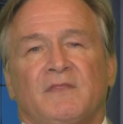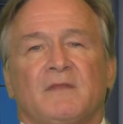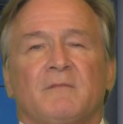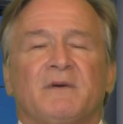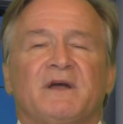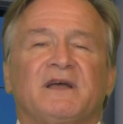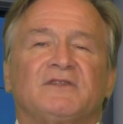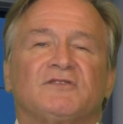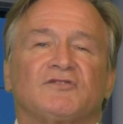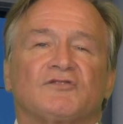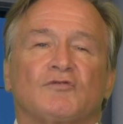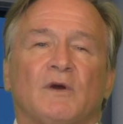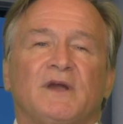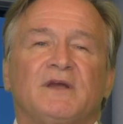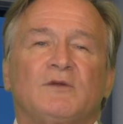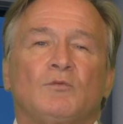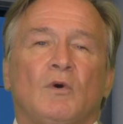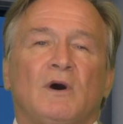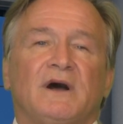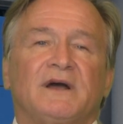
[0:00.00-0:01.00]
The bands
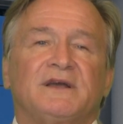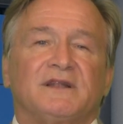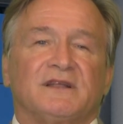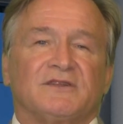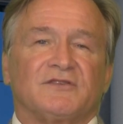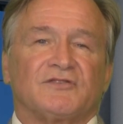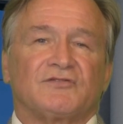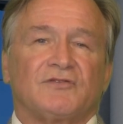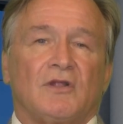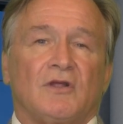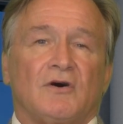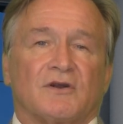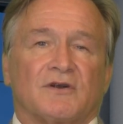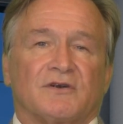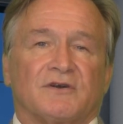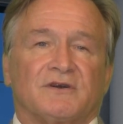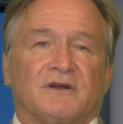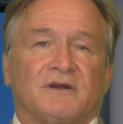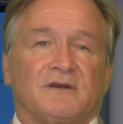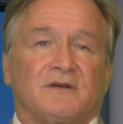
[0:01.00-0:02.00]
Great White and
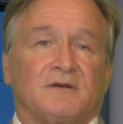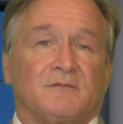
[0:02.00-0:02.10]
Slaughter